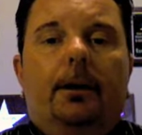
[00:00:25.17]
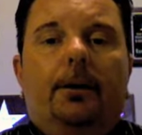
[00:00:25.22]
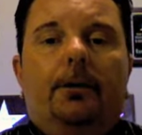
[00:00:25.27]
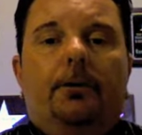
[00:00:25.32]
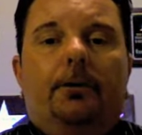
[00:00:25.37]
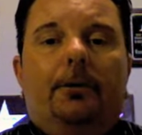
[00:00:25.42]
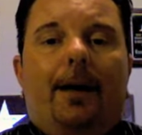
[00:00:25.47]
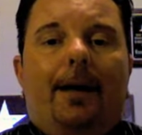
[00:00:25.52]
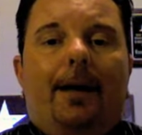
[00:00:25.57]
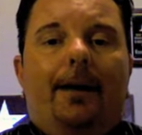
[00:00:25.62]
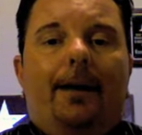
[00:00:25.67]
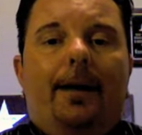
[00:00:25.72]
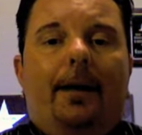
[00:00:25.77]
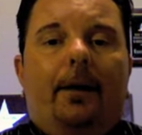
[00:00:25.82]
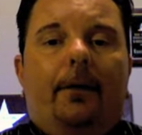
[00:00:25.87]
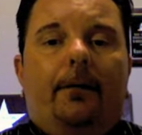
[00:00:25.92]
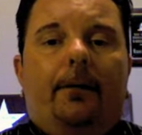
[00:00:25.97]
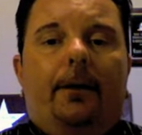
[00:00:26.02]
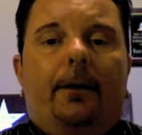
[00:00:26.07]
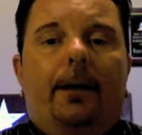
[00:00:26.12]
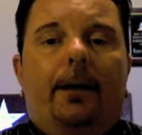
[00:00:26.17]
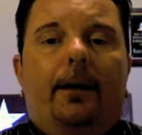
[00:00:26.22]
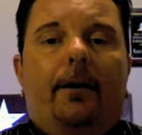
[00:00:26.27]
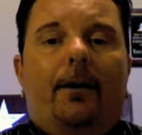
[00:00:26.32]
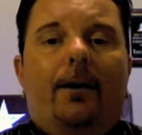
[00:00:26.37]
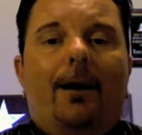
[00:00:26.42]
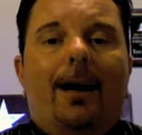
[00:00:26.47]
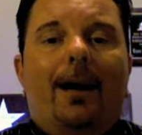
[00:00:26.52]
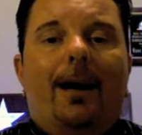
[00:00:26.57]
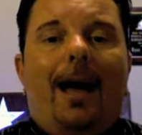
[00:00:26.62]
United
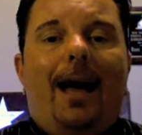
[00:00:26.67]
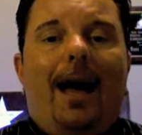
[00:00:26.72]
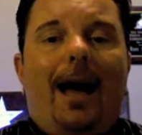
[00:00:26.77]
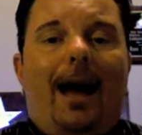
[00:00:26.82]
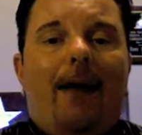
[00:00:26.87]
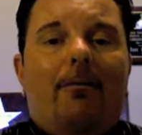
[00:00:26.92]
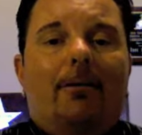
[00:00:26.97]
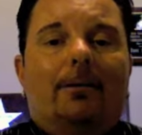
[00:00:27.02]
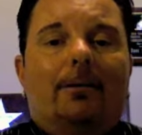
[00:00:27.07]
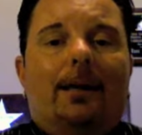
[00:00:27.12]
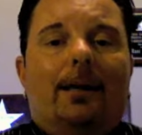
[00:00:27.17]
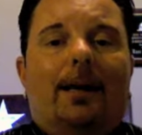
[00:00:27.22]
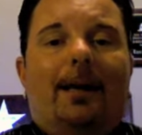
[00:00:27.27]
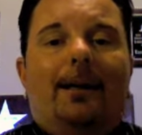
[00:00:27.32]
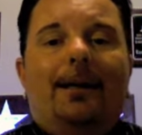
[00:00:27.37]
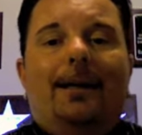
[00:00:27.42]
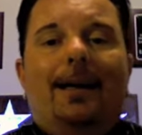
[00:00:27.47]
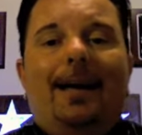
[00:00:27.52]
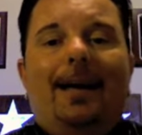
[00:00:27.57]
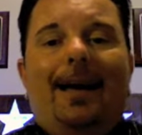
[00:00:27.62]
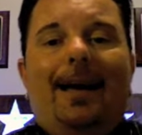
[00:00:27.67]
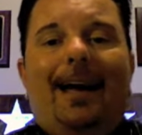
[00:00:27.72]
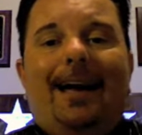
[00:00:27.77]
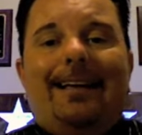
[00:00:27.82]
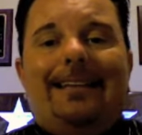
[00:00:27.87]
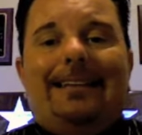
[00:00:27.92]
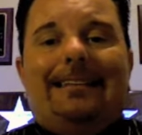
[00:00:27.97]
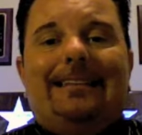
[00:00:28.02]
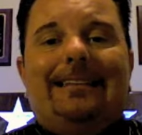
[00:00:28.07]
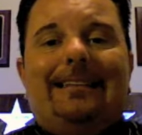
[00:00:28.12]
Healthcare, Avalon,
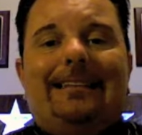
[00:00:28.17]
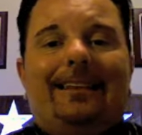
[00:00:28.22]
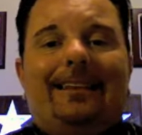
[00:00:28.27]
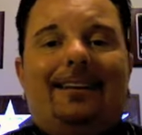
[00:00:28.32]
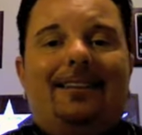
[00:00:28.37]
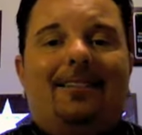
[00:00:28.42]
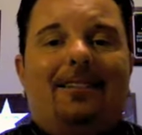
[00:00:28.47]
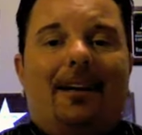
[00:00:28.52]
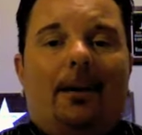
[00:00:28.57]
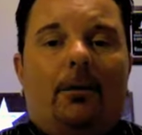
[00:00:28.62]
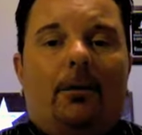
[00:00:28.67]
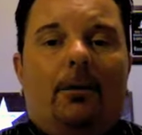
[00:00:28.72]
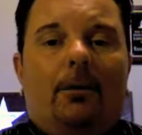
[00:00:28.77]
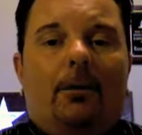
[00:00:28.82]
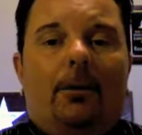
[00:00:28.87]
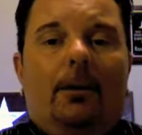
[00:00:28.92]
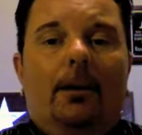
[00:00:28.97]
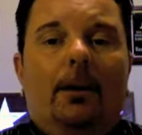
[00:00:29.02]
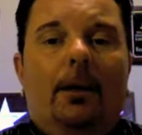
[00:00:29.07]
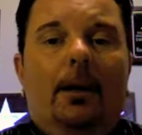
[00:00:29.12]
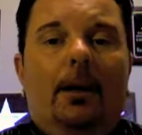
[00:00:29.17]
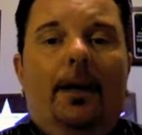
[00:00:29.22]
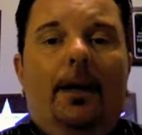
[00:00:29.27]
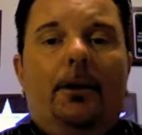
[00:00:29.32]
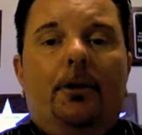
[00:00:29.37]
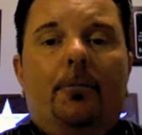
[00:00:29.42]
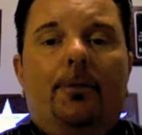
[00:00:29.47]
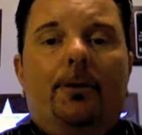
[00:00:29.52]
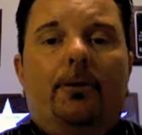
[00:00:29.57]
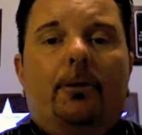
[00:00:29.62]
Aetna, et cetera, and
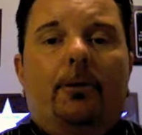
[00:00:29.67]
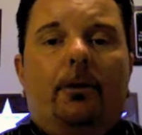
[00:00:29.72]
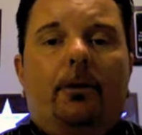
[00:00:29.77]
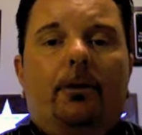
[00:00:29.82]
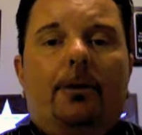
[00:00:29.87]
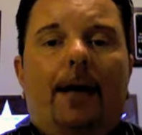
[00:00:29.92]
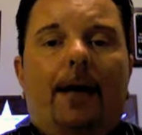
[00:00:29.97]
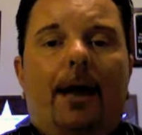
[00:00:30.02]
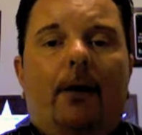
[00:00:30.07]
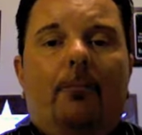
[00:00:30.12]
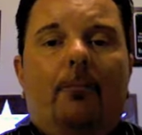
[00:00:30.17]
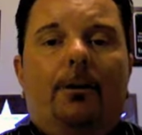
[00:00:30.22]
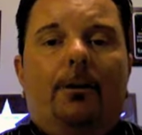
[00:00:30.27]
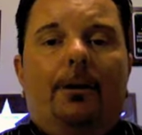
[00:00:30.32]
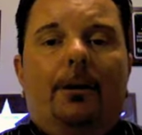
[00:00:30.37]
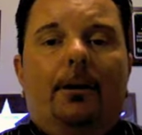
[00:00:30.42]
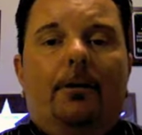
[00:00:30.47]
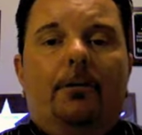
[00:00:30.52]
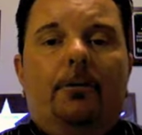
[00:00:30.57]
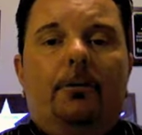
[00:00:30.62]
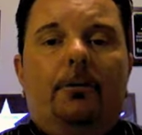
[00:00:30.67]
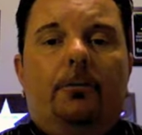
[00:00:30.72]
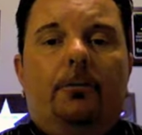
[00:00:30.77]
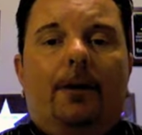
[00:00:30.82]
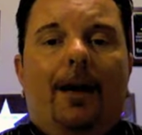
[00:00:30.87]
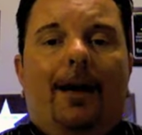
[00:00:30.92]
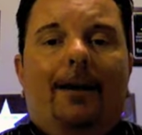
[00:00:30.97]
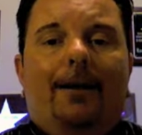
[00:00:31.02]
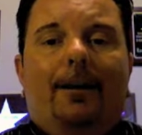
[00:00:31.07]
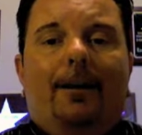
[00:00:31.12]
you've been turned down because you've
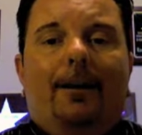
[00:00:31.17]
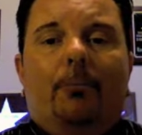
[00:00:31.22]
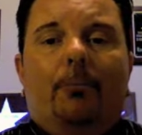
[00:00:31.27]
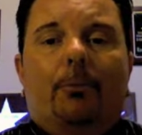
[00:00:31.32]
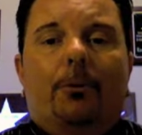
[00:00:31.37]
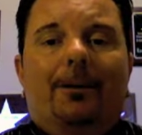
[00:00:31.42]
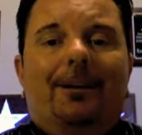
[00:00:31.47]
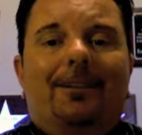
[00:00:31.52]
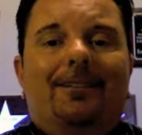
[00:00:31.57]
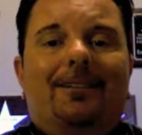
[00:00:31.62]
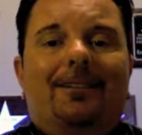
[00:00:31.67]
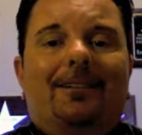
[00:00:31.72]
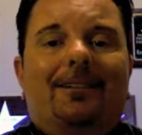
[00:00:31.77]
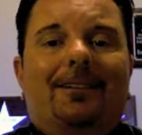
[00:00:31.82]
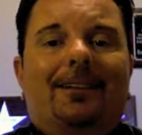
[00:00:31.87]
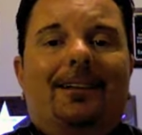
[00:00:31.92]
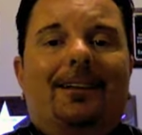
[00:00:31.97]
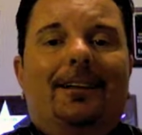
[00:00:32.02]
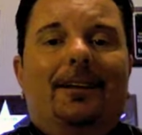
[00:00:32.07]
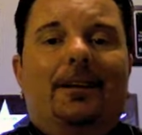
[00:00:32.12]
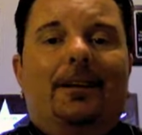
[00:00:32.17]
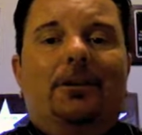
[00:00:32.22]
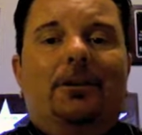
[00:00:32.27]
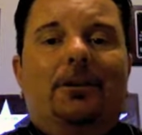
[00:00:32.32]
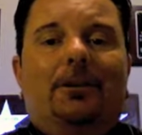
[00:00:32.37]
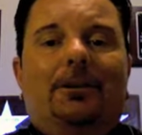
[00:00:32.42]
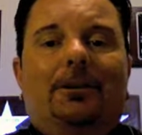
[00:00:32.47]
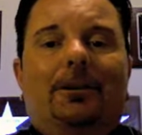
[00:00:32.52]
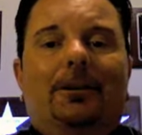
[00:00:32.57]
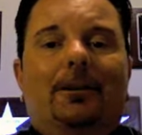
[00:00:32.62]
got a pre-existing
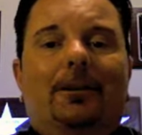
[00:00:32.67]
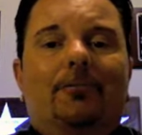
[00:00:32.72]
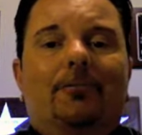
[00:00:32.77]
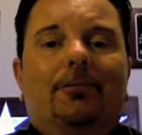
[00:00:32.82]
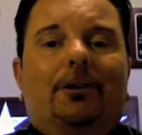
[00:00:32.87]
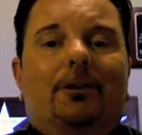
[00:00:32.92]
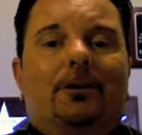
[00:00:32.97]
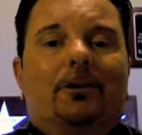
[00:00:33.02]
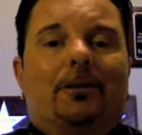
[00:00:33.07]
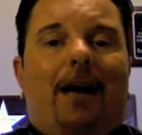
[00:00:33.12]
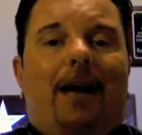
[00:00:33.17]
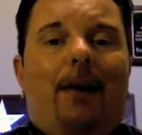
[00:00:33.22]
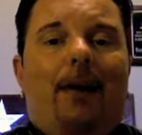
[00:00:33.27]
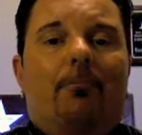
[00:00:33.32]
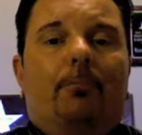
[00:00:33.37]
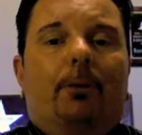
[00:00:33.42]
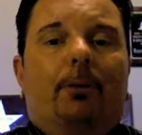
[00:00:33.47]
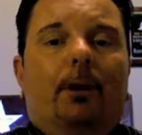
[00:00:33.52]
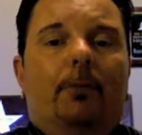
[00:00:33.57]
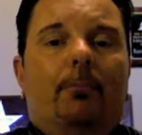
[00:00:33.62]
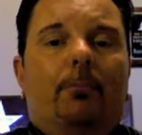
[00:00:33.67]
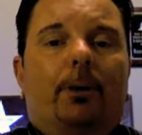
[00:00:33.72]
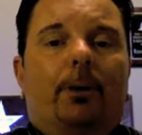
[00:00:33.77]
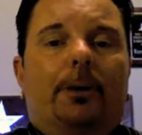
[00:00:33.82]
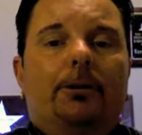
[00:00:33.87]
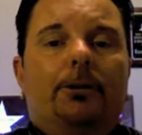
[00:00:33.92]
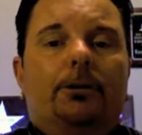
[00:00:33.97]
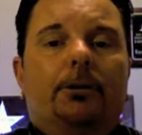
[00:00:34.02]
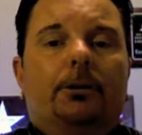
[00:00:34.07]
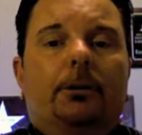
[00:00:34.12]
condition such as high blood
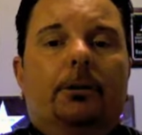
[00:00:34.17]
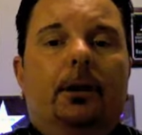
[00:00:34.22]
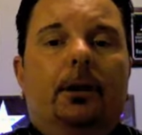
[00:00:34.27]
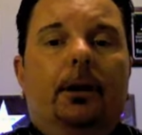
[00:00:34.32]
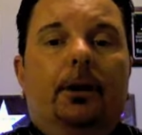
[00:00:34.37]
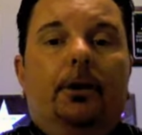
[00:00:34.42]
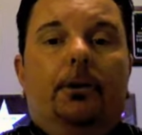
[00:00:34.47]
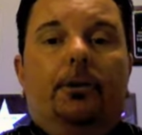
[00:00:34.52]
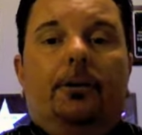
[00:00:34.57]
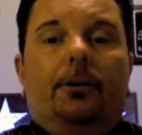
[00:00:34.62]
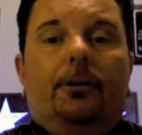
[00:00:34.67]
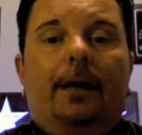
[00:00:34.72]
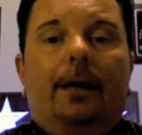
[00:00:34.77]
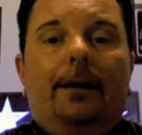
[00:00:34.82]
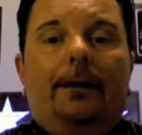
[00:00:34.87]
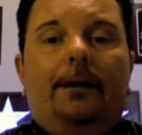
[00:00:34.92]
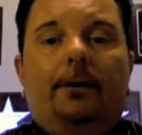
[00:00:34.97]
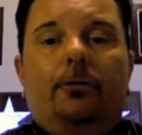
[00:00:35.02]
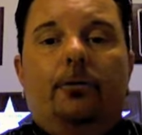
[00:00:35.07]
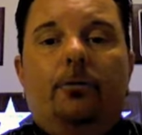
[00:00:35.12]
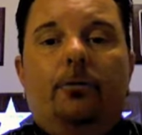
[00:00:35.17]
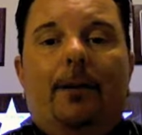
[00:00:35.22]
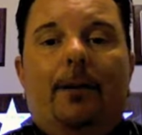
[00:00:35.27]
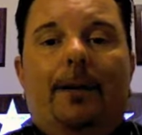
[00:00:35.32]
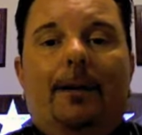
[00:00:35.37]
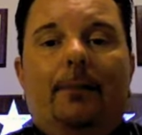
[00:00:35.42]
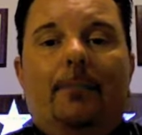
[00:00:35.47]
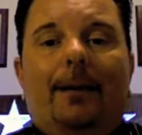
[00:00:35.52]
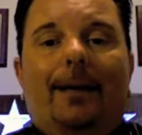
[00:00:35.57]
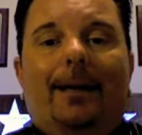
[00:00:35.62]
pressure, you're taking too
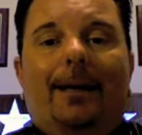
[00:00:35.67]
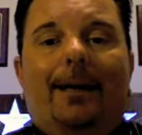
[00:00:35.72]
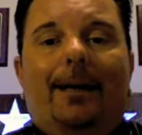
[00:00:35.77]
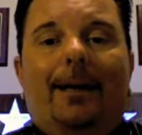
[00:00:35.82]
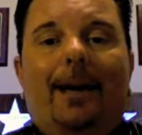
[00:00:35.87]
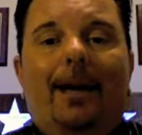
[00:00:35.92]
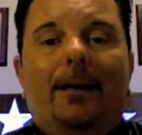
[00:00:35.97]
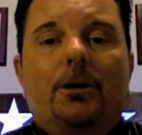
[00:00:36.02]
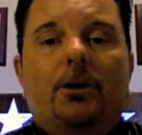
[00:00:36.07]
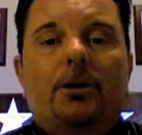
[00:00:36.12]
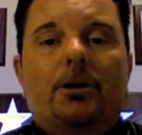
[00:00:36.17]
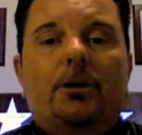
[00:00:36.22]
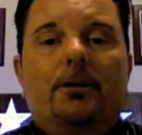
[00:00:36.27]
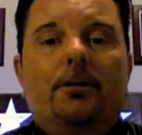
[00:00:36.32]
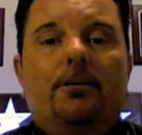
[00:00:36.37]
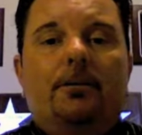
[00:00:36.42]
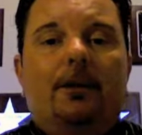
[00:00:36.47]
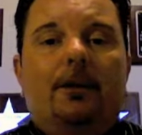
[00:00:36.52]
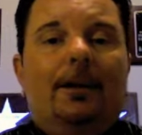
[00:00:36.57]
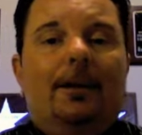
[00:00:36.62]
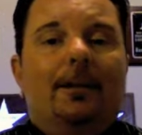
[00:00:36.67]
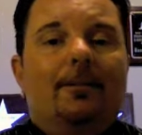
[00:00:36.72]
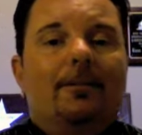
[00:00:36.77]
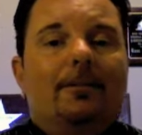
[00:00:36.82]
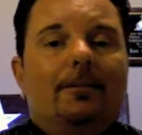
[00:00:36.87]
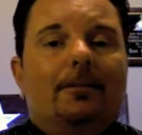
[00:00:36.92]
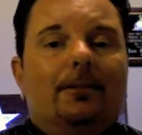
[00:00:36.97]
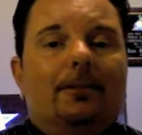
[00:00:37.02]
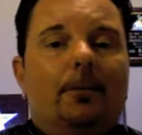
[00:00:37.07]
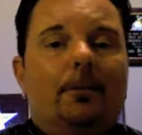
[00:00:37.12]
many medications,
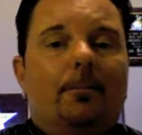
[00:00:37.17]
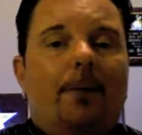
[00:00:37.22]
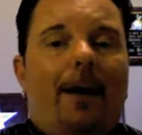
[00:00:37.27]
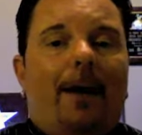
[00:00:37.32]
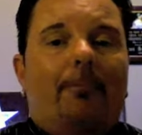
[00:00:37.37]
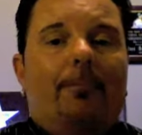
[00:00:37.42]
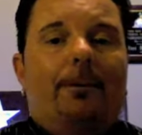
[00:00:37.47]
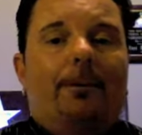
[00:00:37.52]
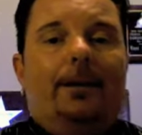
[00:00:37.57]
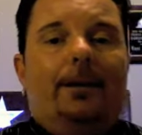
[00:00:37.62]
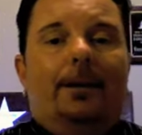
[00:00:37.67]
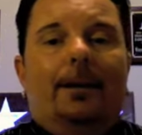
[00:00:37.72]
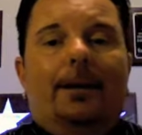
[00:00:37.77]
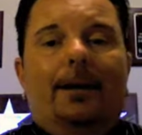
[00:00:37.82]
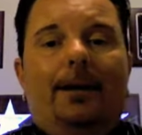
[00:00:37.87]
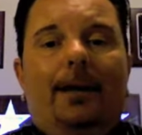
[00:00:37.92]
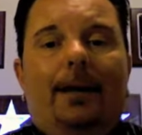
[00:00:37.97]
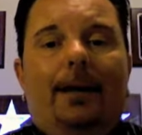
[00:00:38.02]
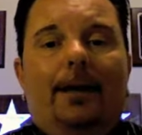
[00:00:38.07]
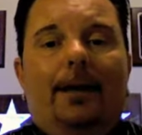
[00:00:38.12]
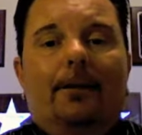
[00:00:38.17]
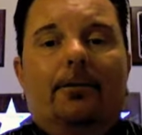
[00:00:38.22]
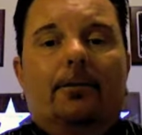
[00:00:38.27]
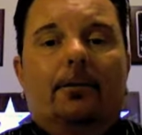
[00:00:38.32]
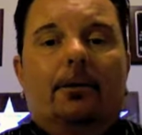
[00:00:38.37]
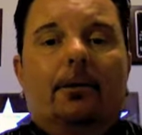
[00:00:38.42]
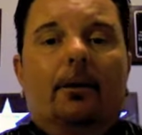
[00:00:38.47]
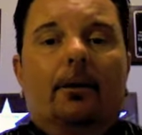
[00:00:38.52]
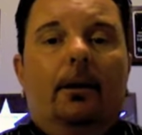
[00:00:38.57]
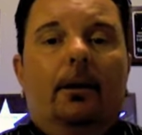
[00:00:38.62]
sleep apnea,
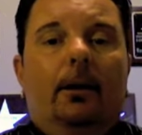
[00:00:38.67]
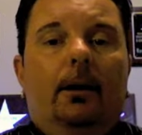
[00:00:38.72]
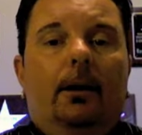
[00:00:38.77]
cancer,